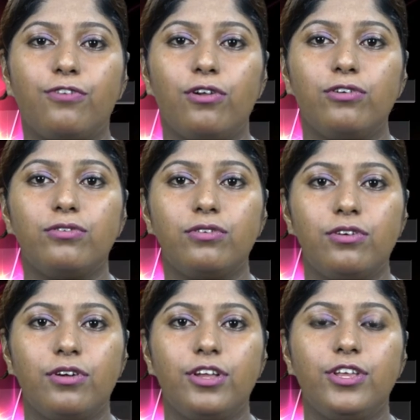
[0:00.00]
follow
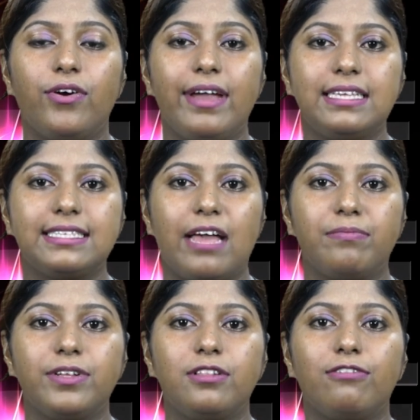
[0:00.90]
Your
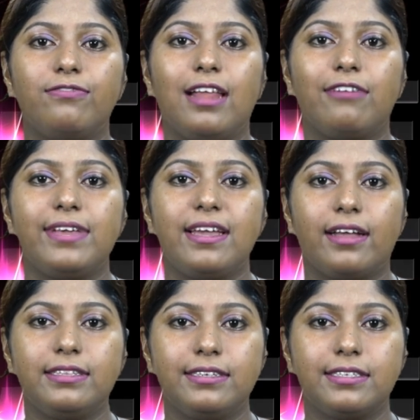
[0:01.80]
example of loving
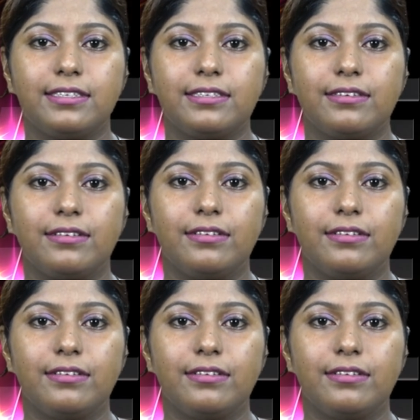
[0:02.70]
others.